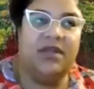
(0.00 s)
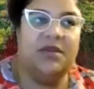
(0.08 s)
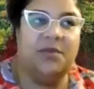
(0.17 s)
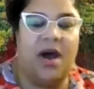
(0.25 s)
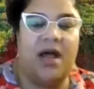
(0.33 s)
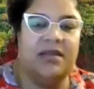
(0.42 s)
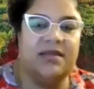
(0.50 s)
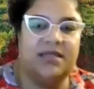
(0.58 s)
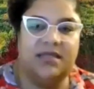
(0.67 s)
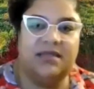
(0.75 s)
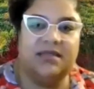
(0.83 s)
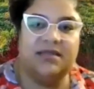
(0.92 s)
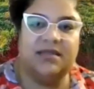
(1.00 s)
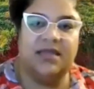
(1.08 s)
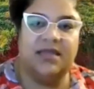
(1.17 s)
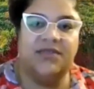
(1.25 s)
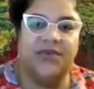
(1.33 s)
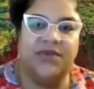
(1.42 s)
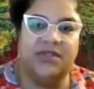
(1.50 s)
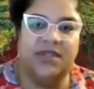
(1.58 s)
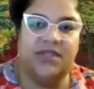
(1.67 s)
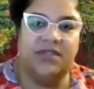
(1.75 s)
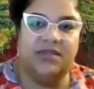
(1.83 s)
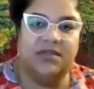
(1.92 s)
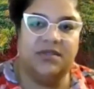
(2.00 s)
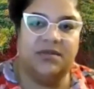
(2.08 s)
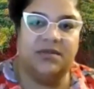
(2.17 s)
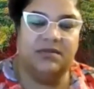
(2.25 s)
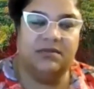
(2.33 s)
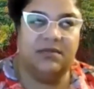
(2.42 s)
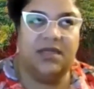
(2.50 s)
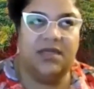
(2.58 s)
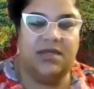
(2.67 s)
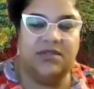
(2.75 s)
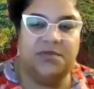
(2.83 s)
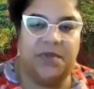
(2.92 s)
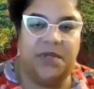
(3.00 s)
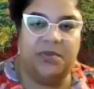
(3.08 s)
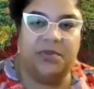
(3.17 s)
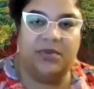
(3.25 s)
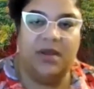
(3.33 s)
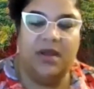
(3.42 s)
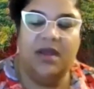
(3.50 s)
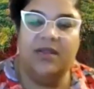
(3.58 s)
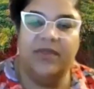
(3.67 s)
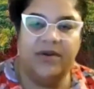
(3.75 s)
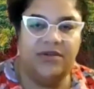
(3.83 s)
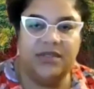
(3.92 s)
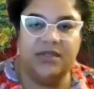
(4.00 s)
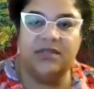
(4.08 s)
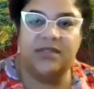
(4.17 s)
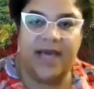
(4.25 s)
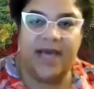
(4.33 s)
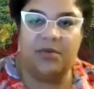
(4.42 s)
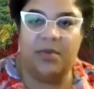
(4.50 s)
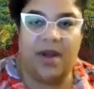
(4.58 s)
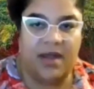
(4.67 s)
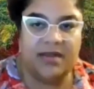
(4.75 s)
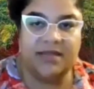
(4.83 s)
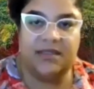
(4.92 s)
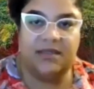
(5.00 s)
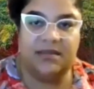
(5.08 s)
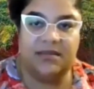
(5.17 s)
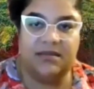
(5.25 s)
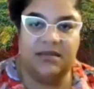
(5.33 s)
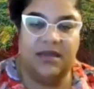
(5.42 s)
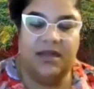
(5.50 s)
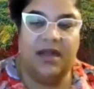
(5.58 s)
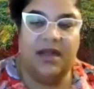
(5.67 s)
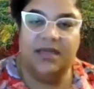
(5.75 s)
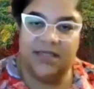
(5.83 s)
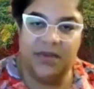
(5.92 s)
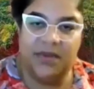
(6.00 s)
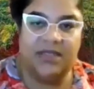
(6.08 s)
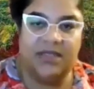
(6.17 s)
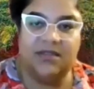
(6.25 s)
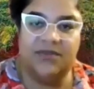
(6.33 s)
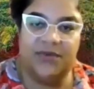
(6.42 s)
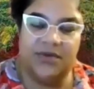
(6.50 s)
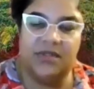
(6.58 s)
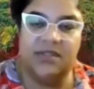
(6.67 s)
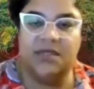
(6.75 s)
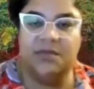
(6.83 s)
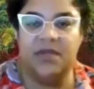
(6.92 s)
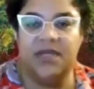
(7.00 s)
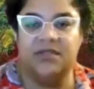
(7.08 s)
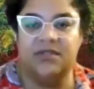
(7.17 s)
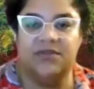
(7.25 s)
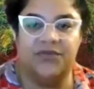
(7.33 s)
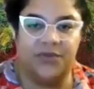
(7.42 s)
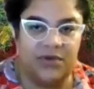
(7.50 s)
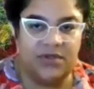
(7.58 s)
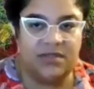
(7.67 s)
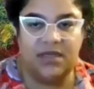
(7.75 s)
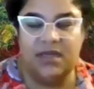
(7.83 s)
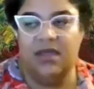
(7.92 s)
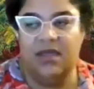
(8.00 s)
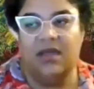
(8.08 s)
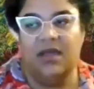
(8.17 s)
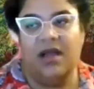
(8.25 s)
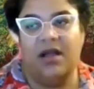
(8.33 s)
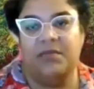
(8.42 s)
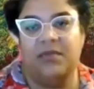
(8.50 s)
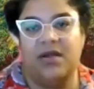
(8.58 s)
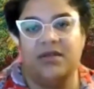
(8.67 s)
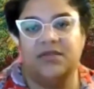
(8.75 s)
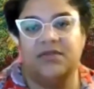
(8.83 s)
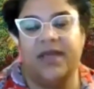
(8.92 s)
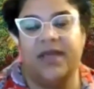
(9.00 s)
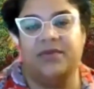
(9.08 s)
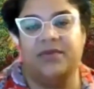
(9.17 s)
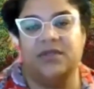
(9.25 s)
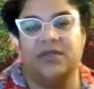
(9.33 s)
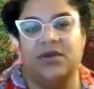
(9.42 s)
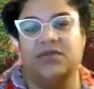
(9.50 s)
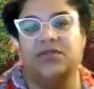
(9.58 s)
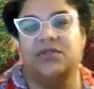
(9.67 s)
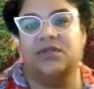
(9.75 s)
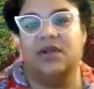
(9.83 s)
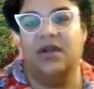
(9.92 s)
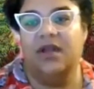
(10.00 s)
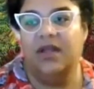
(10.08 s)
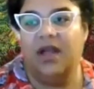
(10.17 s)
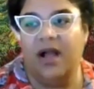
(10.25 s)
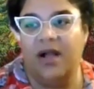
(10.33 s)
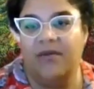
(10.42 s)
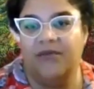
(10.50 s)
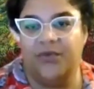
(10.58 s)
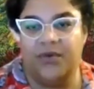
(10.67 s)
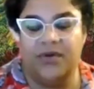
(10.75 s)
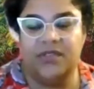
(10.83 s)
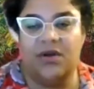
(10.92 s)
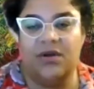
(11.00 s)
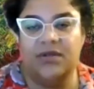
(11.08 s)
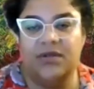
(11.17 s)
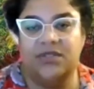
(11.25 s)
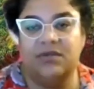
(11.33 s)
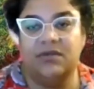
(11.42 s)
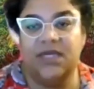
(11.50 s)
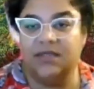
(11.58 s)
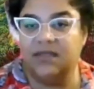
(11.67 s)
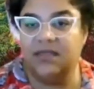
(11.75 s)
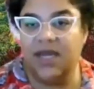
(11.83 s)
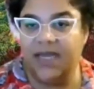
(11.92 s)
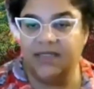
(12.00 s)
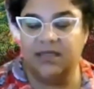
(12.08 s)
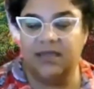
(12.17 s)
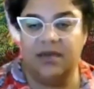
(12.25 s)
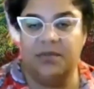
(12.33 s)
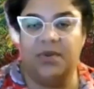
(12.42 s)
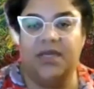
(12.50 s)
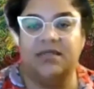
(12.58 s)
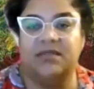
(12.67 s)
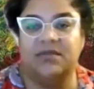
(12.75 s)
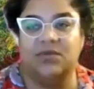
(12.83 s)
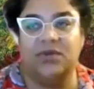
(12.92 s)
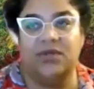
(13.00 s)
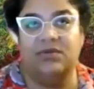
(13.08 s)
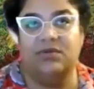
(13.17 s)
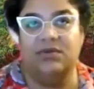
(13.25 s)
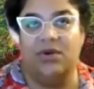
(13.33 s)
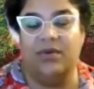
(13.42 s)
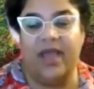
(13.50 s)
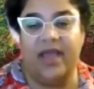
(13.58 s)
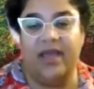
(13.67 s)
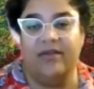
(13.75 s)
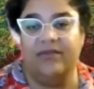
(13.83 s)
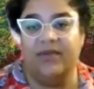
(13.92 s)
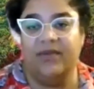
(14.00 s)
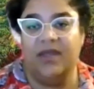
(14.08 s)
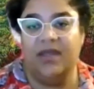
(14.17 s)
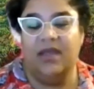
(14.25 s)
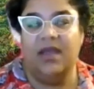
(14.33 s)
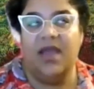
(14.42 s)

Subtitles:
you look at the policies against First Nations, Indigenous people, they're genocidal policies, forced assimilation, forced loss of language and culture, forced onto desolate, isolated places where you don't have